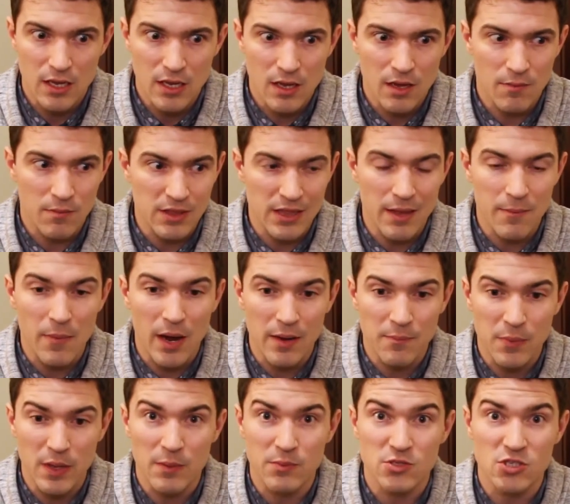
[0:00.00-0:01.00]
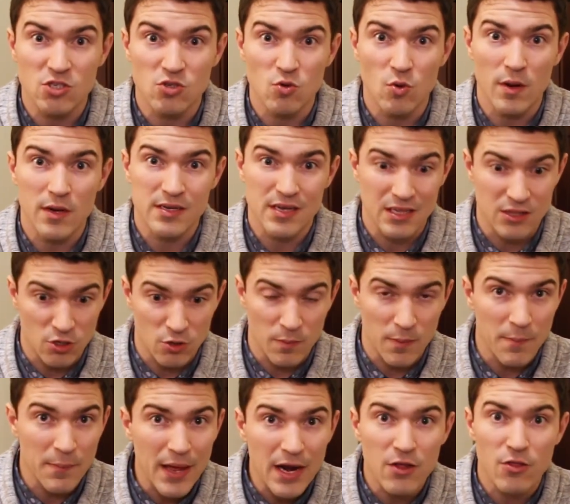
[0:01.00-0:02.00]
I mean, they might be able to do it a little
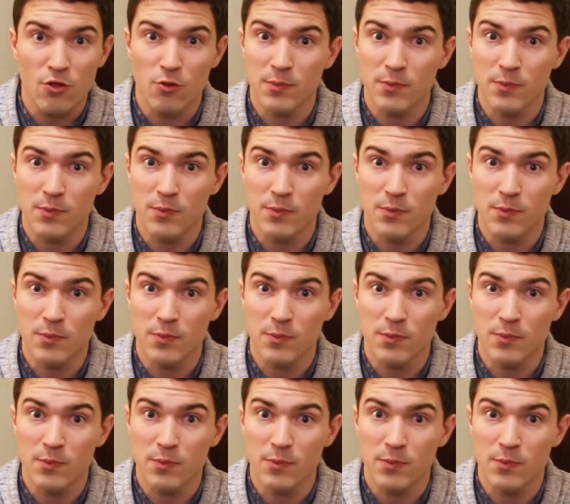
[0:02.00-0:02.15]
bit better.